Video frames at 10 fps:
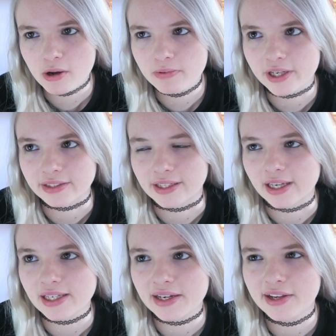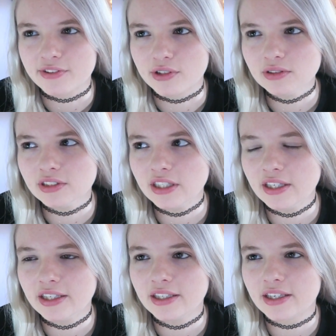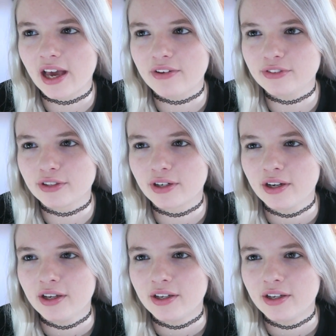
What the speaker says: up like that, and I don't think he ever...